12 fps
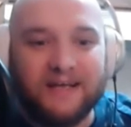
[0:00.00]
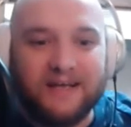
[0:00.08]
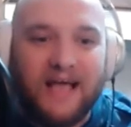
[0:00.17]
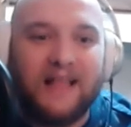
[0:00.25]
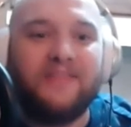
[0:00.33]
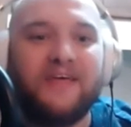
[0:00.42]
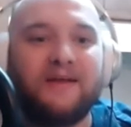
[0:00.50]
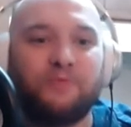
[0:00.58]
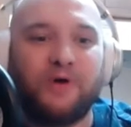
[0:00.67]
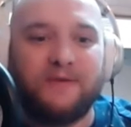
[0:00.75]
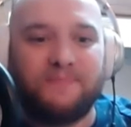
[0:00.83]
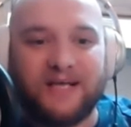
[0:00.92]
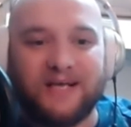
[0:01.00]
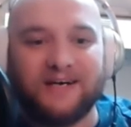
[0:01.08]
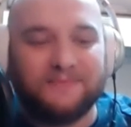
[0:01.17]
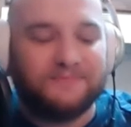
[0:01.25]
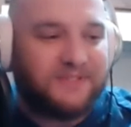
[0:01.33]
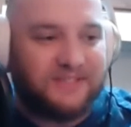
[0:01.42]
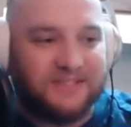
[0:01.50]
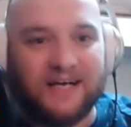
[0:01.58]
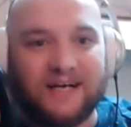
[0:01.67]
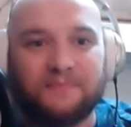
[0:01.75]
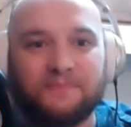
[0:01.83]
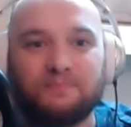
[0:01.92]
And then it, when it becomes
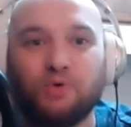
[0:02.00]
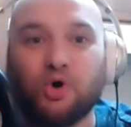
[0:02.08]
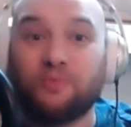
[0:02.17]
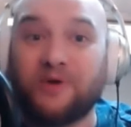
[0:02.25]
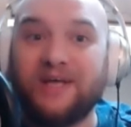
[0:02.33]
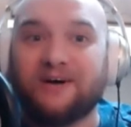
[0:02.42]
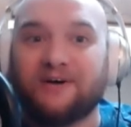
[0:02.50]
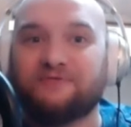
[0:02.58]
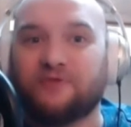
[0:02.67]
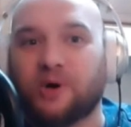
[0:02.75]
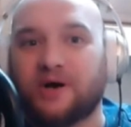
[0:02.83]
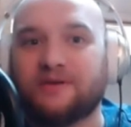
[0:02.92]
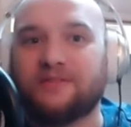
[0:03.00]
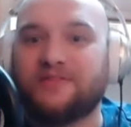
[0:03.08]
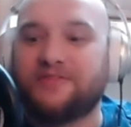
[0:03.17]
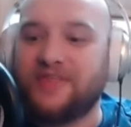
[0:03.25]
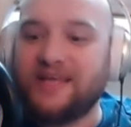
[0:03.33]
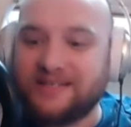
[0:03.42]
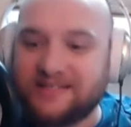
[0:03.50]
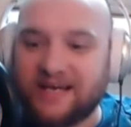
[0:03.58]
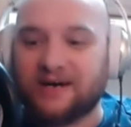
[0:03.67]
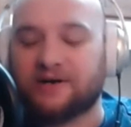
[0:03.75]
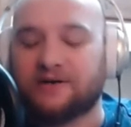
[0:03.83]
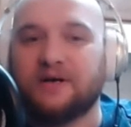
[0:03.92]
uh, more real for Thin
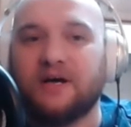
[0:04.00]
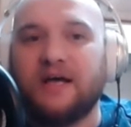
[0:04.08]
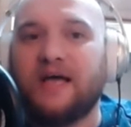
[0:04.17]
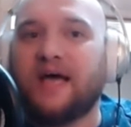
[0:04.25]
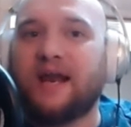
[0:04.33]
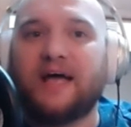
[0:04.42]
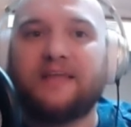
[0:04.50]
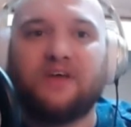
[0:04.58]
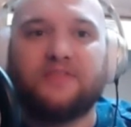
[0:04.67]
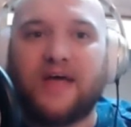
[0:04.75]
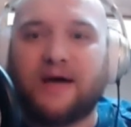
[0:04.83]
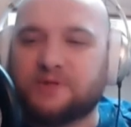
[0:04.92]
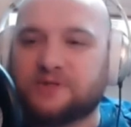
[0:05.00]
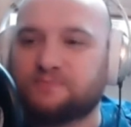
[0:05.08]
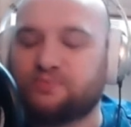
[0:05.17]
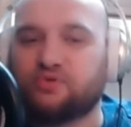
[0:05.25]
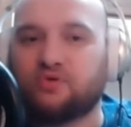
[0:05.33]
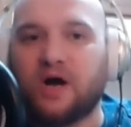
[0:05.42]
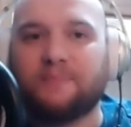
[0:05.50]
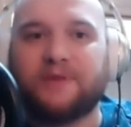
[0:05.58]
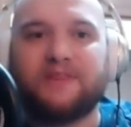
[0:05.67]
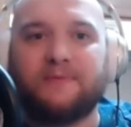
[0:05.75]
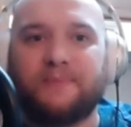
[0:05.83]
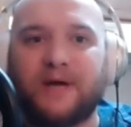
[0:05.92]
terror. And I thought that was
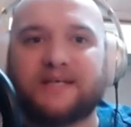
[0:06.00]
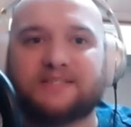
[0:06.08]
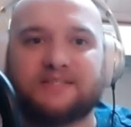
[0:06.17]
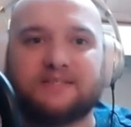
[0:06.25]
probably that was best, one of the